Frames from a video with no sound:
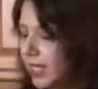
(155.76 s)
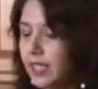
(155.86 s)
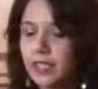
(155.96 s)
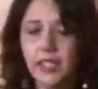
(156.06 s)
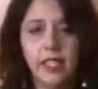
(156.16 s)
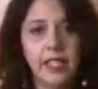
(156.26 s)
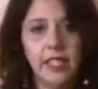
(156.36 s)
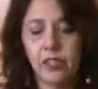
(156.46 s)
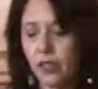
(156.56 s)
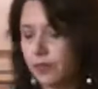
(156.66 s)
another
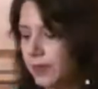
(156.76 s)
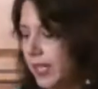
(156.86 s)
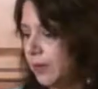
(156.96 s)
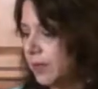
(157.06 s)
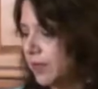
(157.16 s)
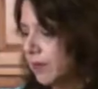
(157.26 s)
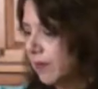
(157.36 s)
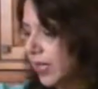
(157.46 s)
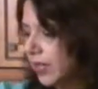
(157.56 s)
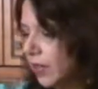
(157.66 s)
layer of flavor,
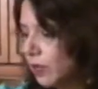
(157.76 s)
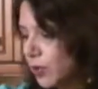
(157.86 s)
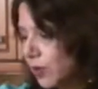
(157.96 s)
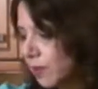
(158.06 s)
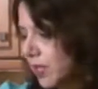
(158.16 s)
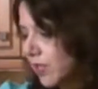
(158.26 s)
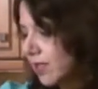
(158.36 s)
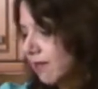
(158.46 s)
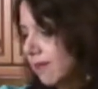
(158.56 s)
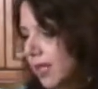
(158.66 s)
which will be
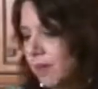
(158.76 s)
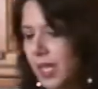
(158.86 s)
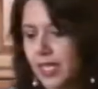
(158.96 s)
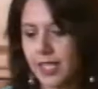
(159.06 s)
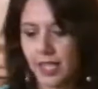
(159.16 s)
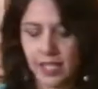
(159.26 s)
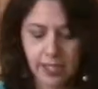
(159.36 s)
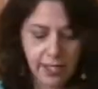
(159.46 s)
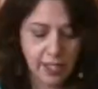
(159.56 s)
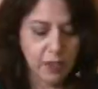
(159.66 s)
just amazing.
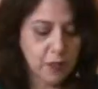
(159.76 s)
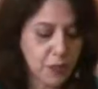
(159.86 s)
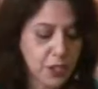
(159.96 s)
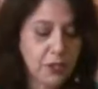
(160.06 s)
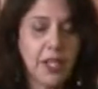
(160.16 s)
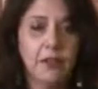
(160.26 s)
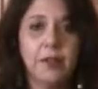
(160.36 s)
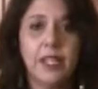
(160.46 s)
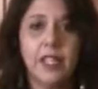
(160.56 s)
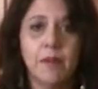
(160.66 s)
And of course, we can't
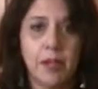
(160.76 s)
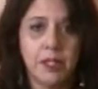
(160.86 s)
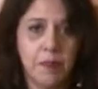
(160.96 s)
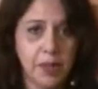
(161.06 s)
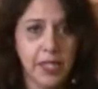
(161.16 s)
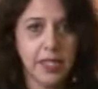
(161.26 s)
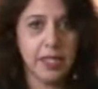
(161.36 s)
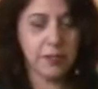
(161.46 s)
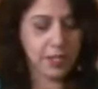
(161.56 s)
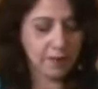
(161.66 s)
forget about the bay
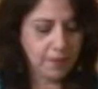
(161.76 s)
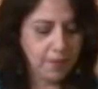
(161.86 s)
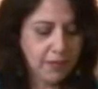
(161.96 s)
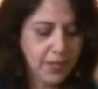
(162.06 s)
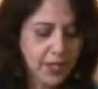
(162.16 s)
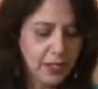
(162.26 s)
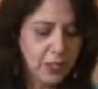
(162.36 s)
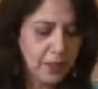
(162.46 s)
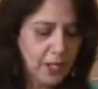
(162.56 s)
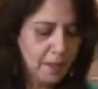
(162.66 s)
leaves.
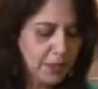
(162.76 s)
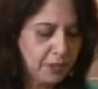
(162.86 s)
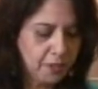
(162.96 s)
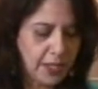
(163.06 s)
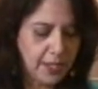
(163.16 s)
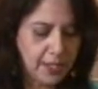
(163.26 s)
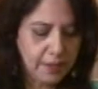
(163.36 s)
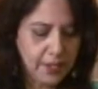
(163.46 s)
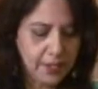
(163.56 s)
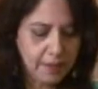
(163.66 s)
So a couple of bay
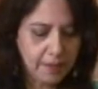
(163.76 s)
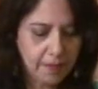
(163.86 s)
leaves.